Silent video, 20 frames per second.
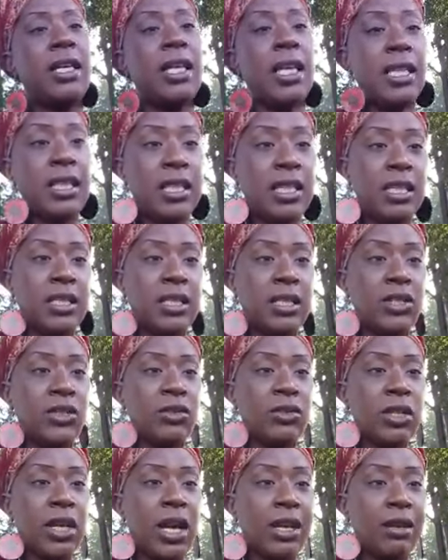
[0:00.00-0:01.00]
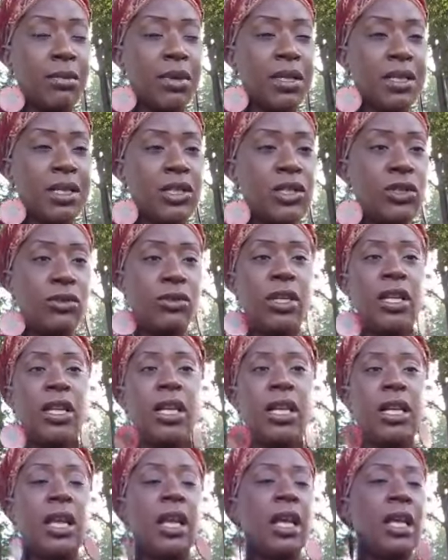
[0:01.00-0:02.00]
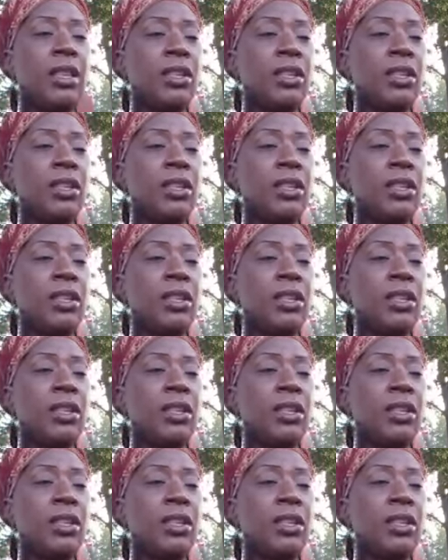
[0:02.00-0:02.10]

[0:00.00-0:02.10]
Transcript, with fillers: get the essential documents that you need.